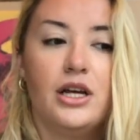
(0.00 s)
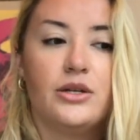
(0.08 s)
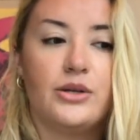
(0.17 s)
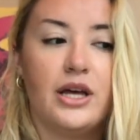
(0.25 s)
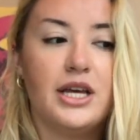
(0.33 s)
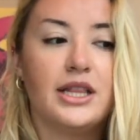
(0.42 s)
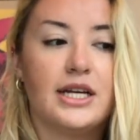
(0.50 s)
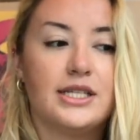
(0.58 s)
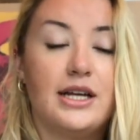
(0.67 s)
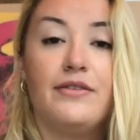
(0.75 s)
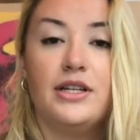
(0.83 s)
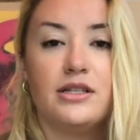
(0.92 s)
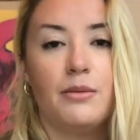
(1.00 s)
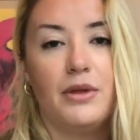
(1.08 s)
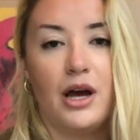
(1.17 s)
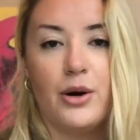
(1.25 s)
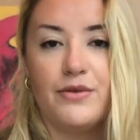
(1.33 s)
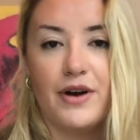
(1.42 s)
So I think that's definitely
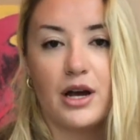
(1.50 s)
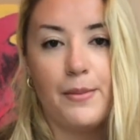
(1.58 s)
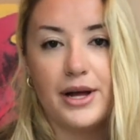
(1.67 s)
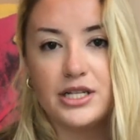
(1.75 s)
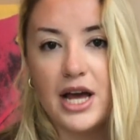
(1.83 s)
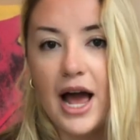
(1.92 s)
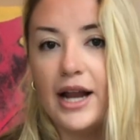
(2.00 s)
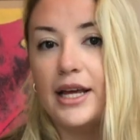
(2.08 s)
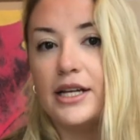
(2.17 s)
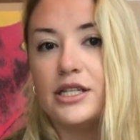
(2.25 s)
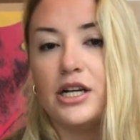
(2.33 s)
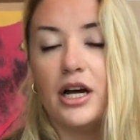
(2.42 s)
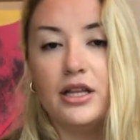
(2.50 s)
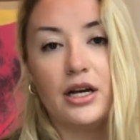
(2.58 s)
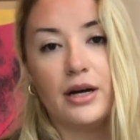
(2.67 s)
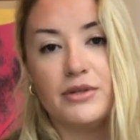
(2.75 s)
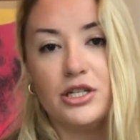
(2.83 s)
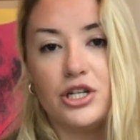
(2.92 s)
something I would recommend to any intern that
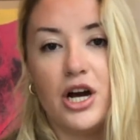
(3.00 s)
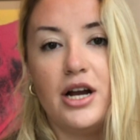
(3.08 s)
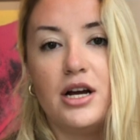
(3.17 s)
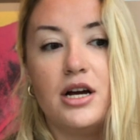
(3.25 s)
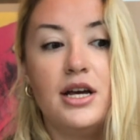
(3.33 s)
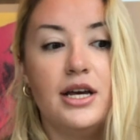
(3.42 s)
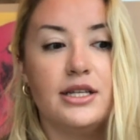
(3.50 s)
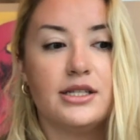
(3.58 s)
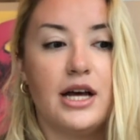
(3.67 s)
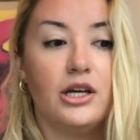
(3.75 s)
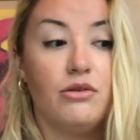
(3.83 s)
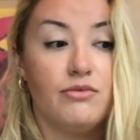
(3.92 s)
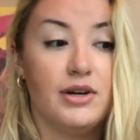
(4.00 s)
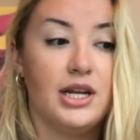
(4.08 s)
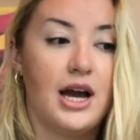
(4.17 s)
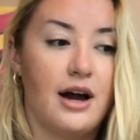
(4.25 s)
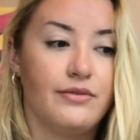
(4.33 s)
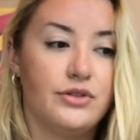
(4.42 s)
comes to China, is that you
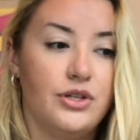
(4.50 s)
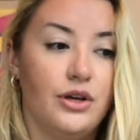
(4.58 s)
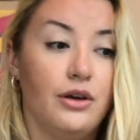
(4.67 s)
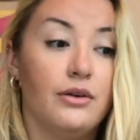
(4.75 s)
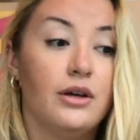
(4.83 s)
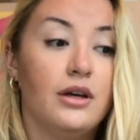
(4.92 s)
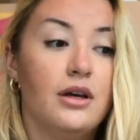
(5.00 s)
really have to